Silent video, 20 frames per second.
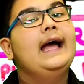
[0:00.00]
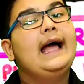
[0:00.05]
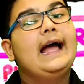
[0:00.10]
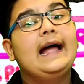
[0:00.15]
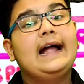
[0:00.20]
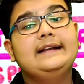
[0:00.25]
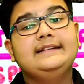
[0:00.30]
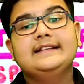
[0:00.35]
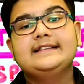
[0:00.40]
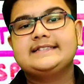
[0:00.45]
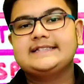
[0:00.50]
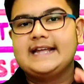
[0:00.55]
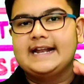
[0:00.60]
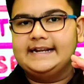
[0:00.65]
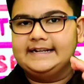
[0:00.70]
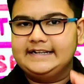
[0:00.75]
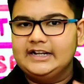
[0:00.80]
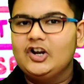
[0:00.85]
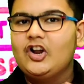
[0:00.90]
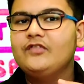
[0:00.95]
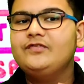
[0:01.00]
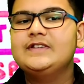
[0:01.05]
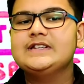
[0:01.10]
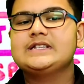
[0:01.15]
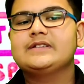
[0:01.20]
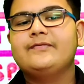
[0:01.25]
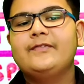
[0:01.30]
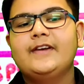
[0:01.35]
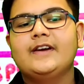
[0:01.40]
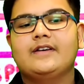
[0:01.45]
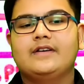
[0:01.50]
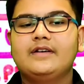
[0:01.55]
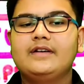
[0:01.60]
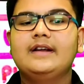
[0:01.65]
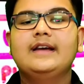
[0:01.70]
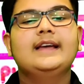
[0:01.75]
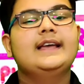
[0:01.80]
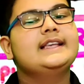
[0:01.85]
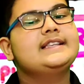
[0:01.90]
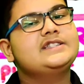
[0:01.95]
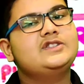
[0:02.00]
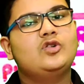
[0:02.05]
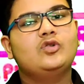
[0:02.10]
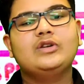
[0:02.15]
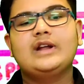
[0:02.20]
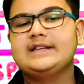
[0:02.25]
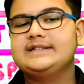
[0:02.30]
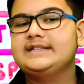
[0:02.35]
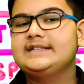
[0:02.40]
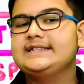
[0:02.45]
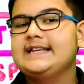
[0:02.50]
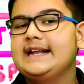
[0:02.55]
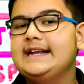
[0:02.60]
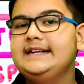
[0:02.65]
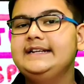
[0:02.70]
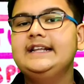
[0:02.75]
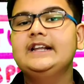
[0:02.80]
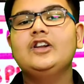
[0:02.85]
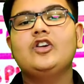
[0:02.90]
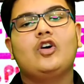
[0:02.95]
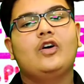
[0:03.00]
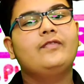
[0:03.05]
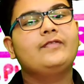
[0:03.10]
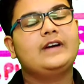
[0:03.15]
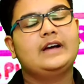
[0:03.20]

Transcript: And the center of this sphere is known as the center of